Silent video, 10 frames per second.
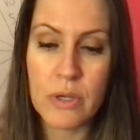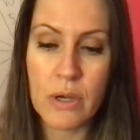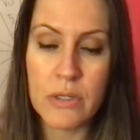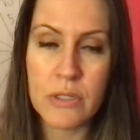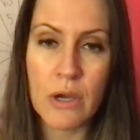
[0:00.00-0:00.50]

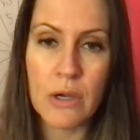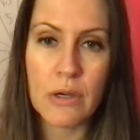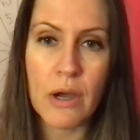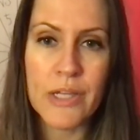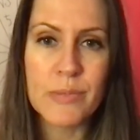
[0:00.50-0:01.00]
on Talk
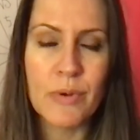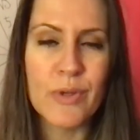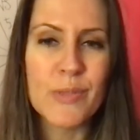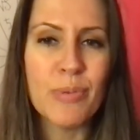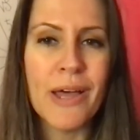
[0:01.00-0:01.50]

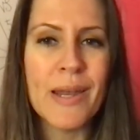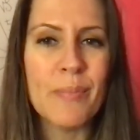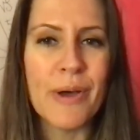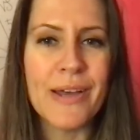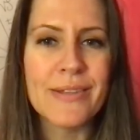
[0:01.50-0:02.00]
Cosmos, Planet
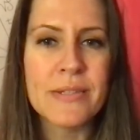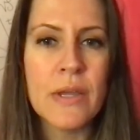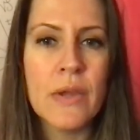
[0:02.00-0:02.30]
Buzz,